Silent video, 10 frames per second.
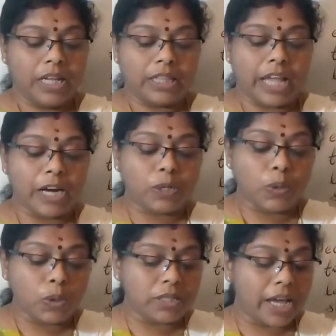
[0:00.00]
They
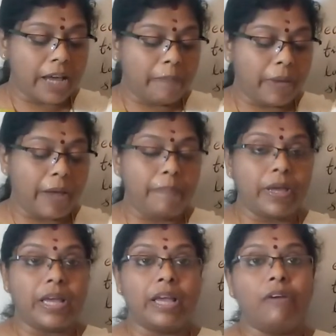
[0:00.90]
took their
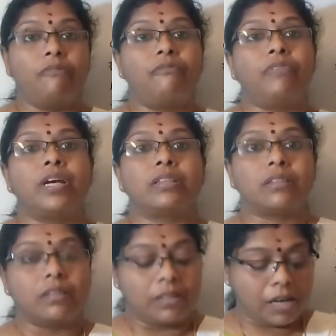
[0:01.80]
baby with
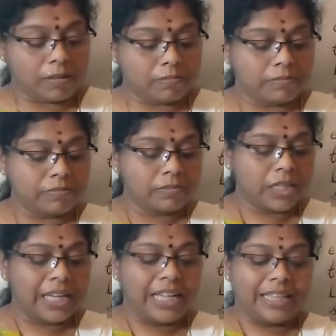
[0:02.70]
them.
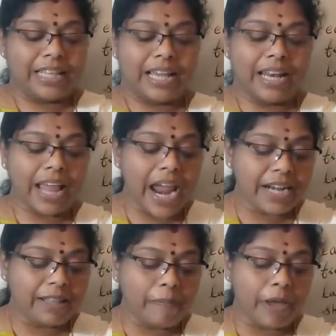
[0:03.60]
They
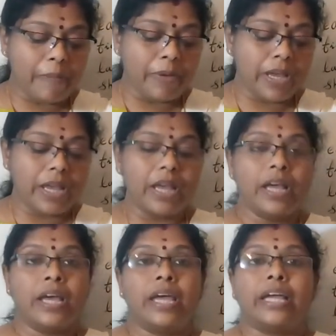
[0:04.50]
laid the baby
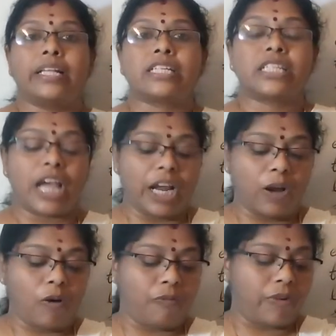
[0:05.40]
in the shade
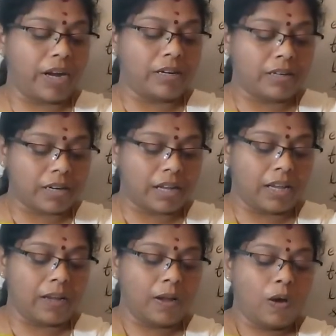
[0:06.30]
of a
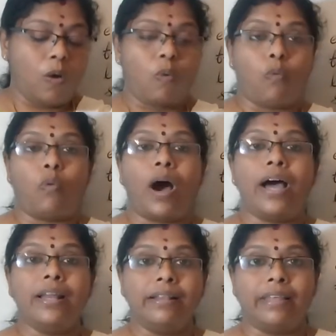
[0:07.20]
tree.
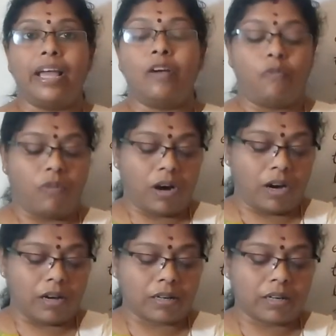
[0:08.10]
While they
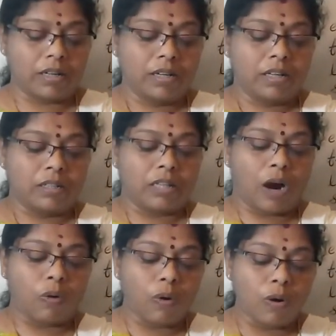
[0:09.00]
worked,
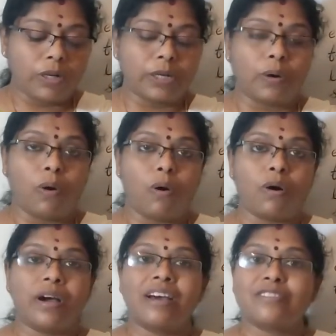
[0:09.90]
the old
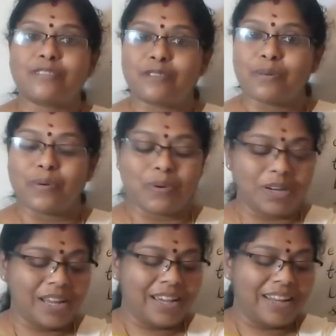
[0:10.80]
dog stood
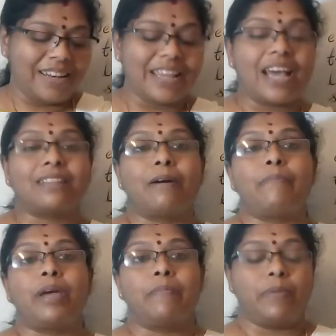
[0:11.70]
near the
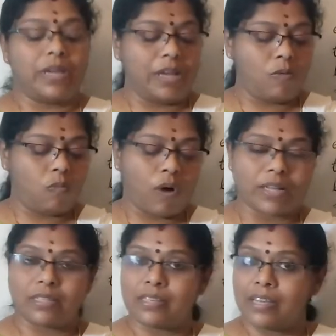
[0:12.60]
baby
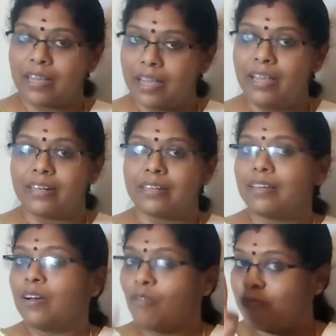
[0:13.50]
watching it.
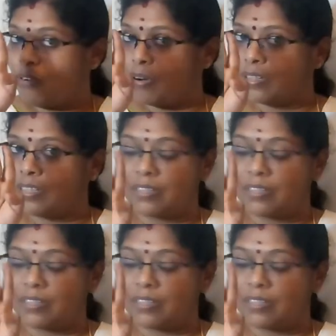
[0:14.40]
4th.